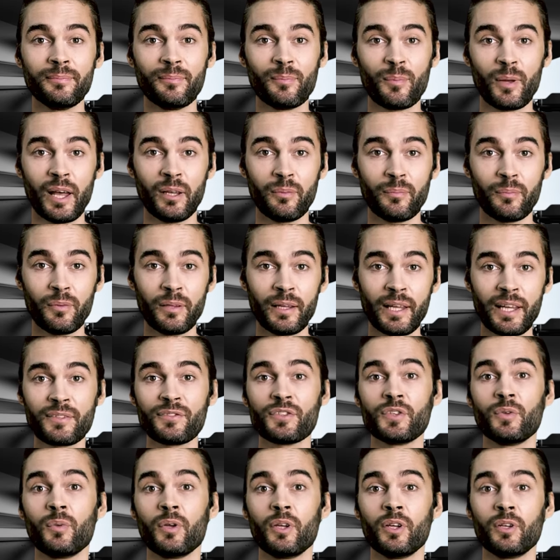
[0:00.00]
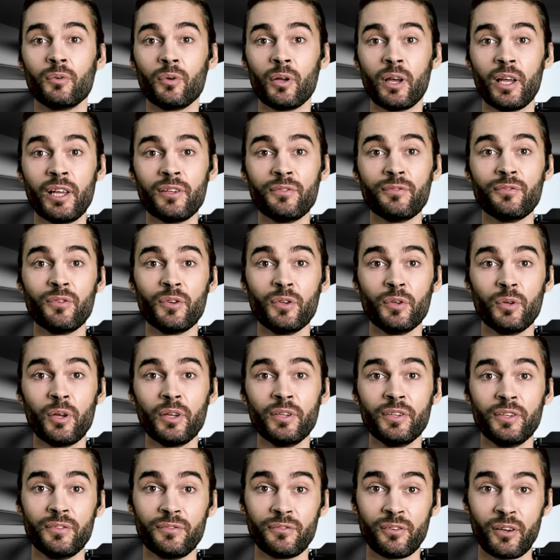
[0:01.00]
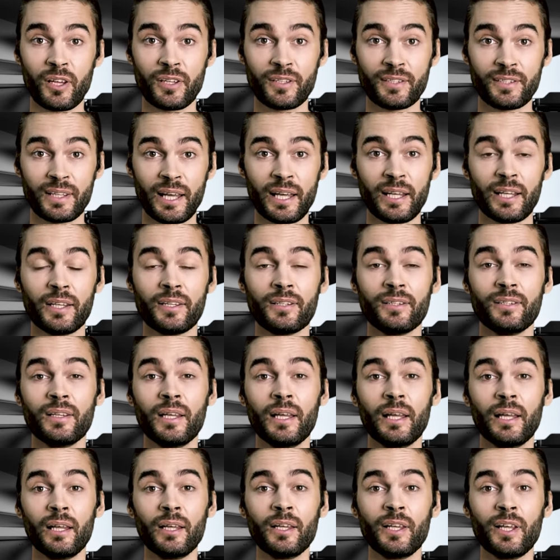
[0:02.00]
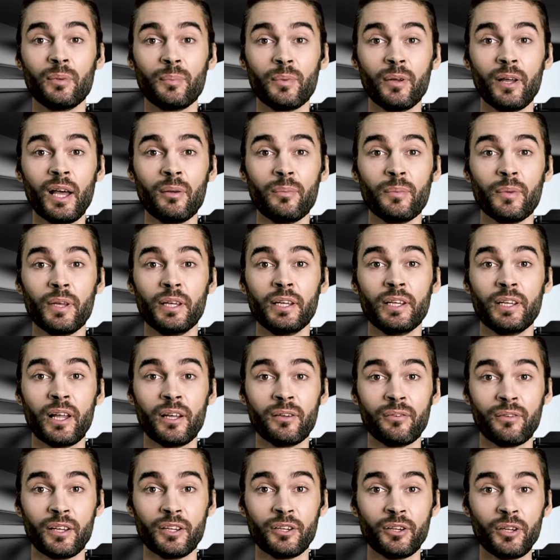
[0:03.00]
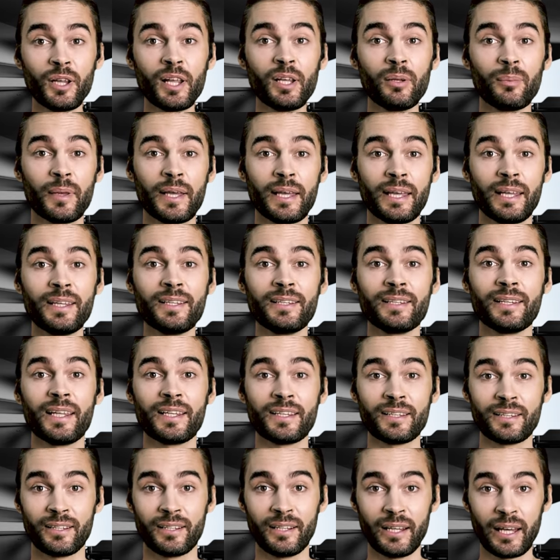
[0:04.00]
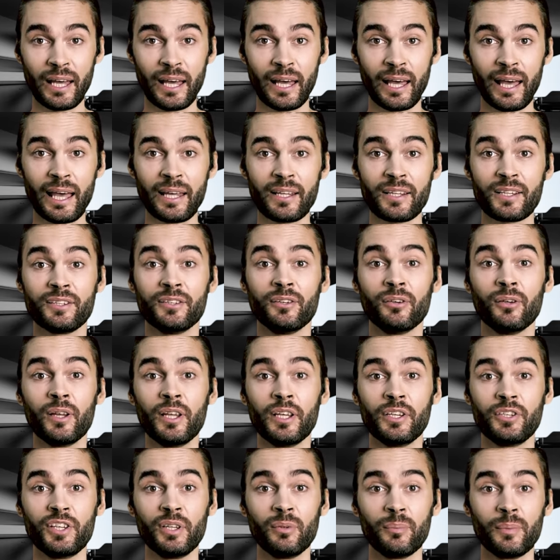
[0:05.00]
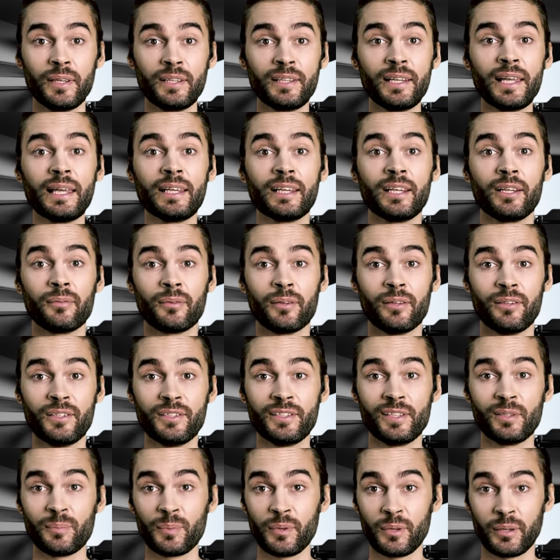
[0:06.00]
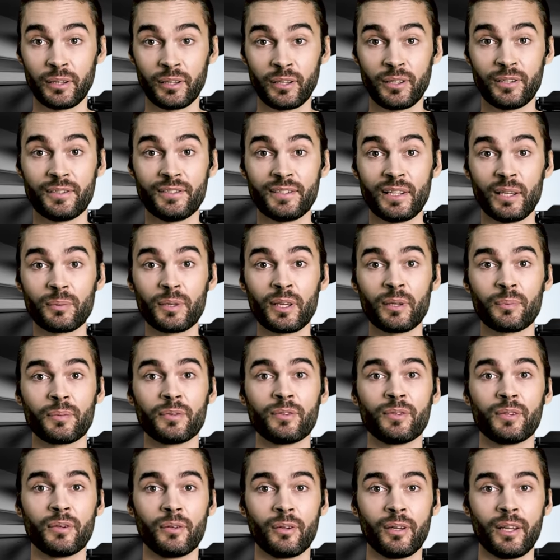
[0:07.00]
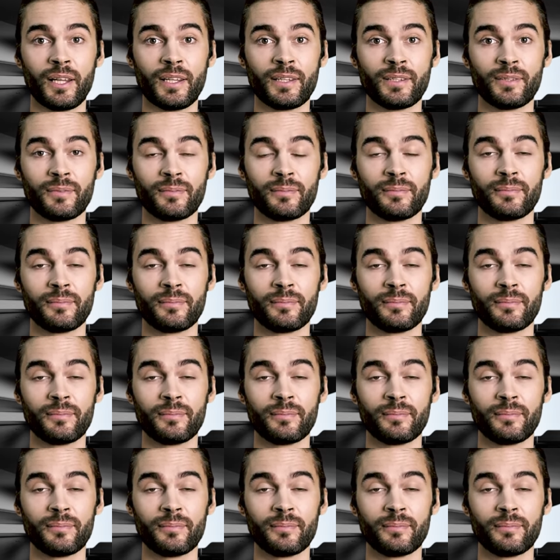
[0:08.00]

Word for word: Well, if you are alive for more than 5 seconds, you probably know that clickbait exists, and this claim should be taken with a spoon of sodium chloride.